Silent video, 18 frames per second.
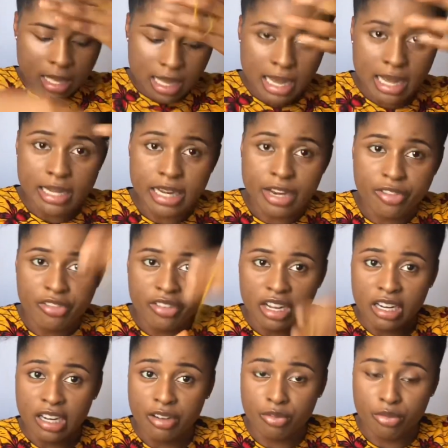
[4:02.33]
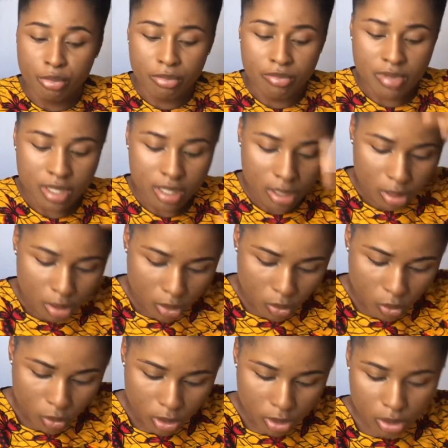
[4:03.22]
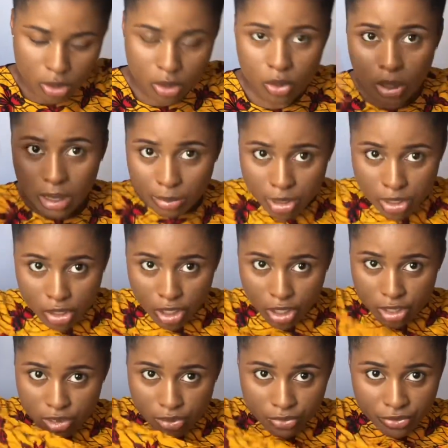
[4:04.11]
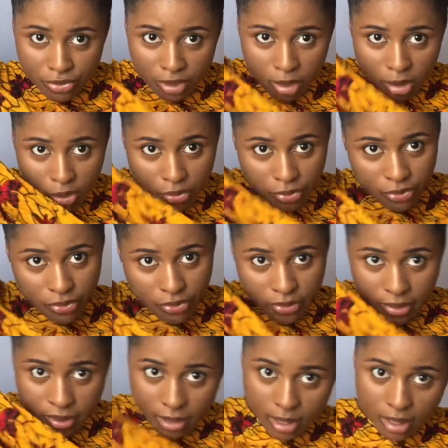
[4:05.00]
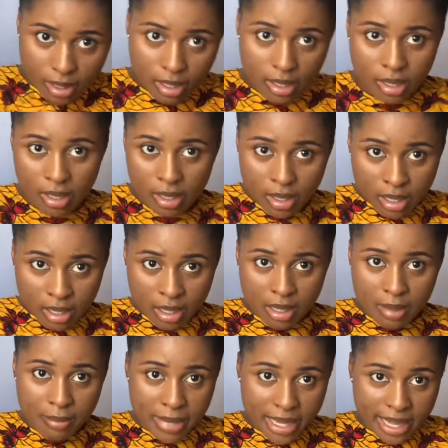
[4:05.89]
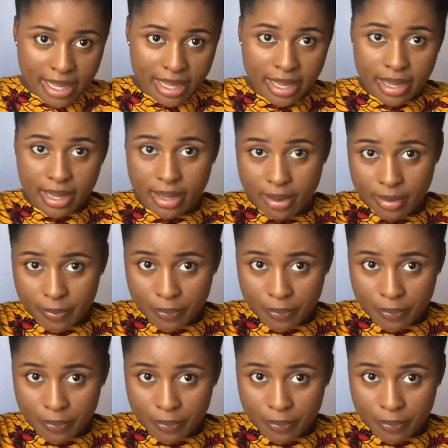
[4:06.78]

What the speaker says: And I've removed the second one. So I'm just going to fluff my hair.